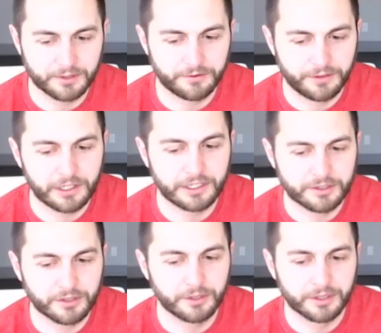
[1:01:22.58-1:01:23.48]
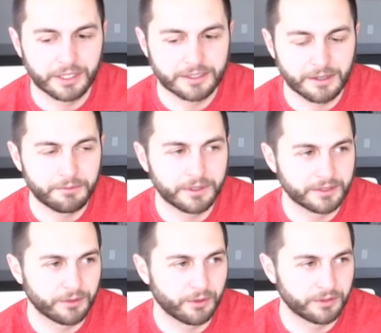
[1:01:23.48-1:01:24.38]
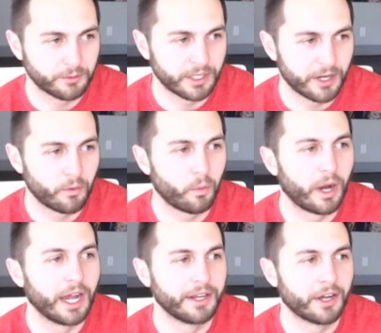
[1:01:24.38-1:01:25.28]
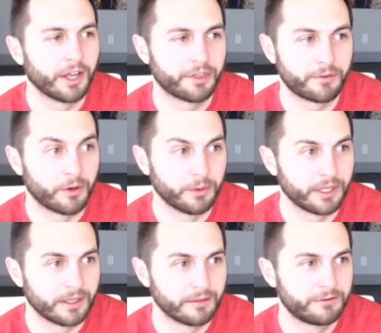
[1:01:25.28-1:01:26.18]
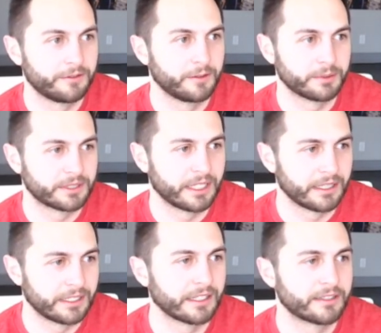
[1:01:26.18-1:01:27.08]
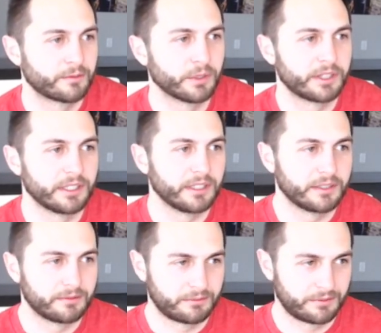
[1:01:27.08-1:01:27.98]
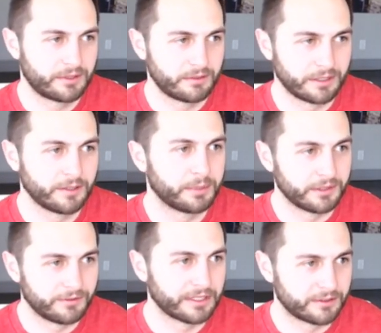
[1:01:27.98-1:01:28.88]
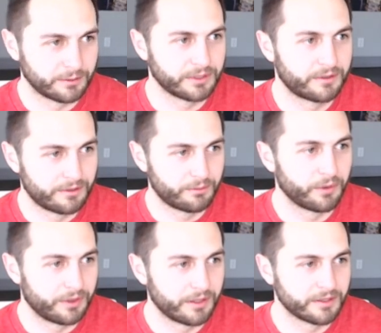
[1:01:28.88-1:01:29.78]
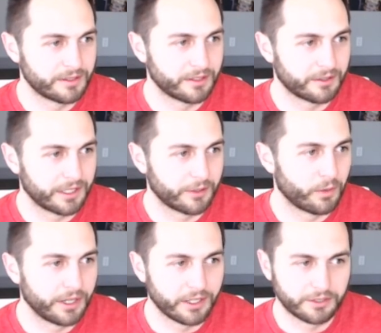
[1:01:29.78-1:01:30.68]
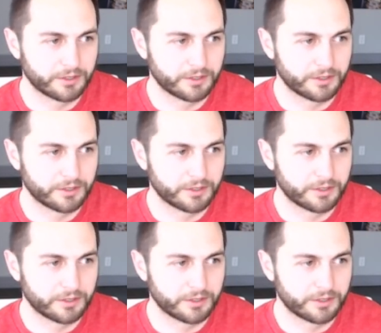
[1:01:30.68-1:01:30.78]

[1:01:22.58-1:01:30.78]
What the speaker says: are fairly certain that something's going to work out, why not throw in 50%? Like that's what a simple investor would consider. Like why not just